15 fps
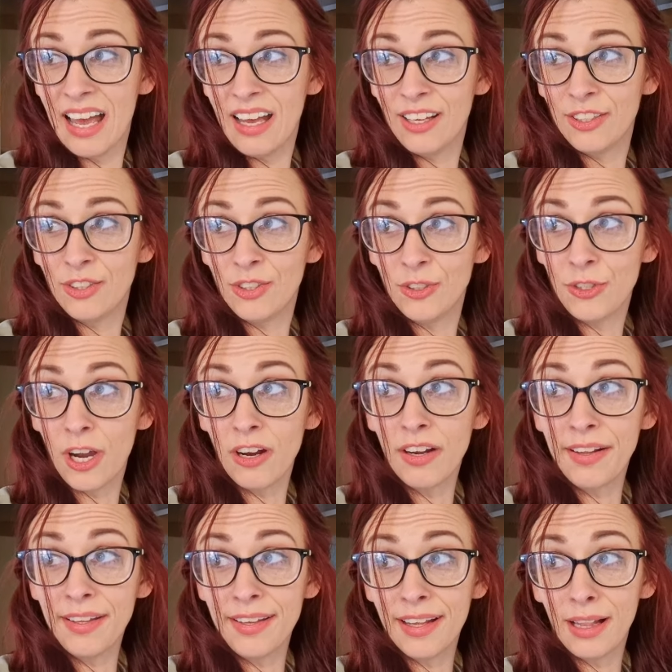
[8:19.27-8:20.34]

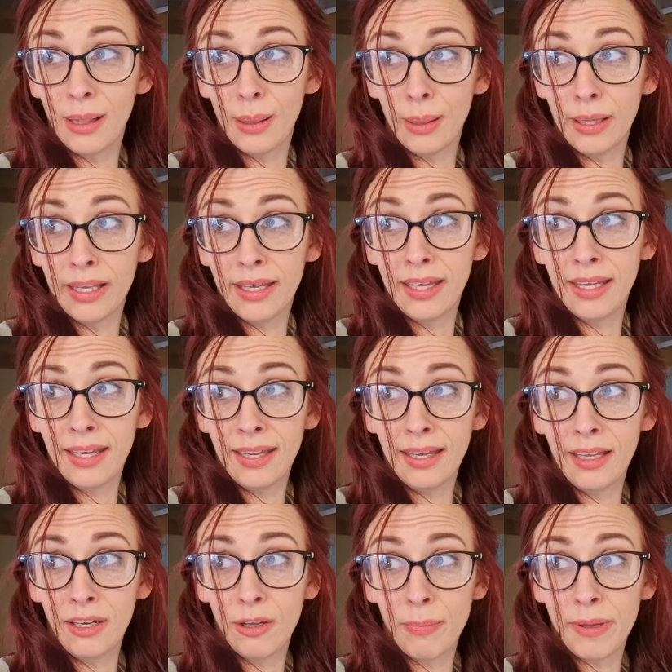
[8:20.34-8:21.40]
starting to get a
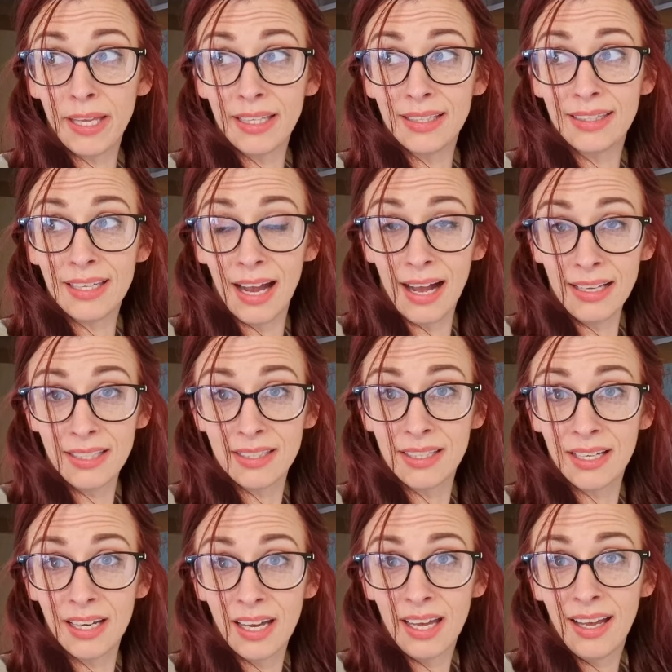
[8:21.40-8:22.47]
little bit dusk.